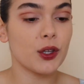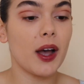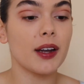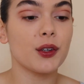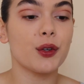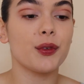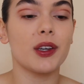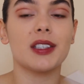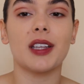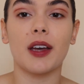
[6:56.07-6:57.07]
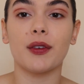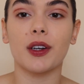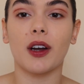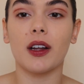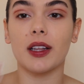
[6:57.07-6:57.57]
So I don't know if you guys ever
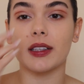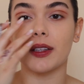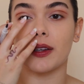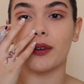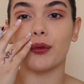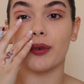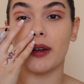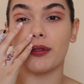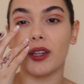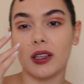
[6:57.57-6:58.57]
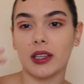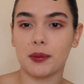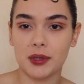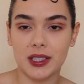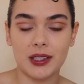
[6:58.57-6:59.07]
got like the Revlon
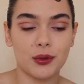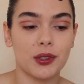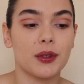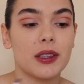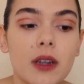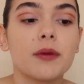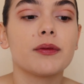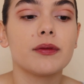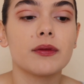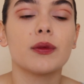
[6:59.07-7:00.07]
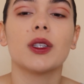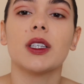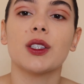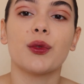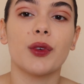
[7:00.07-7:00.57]
lip stains when you were, but
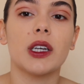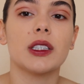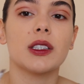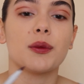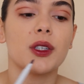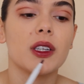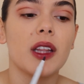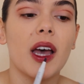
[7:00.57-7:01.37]
these are very similar to